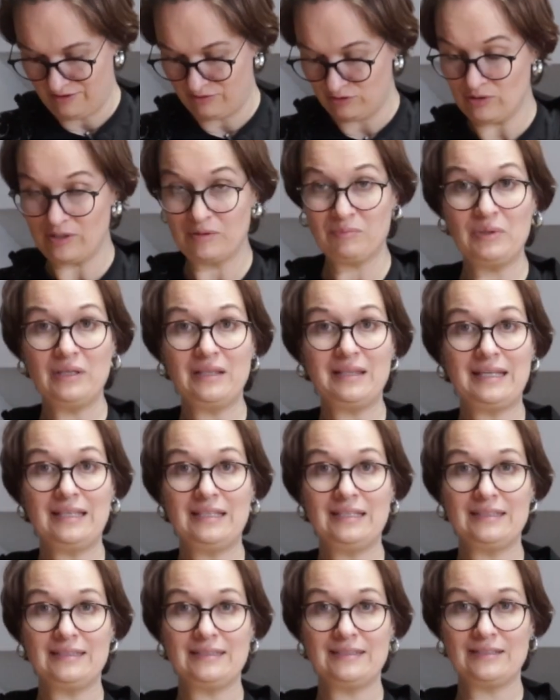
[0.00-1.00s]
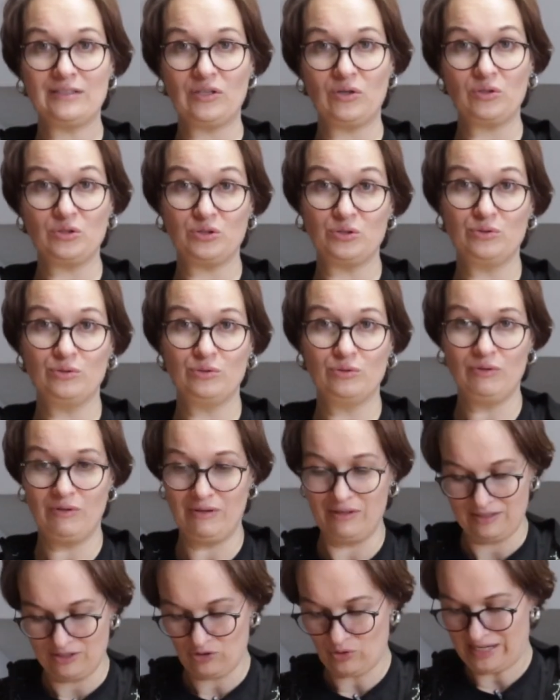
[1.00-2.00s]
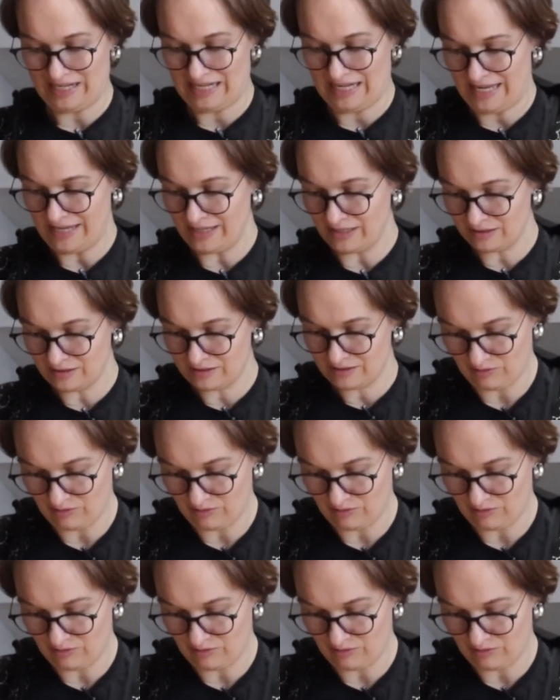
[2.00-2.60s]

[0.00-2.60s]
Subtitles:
have to admit that it's also quite late.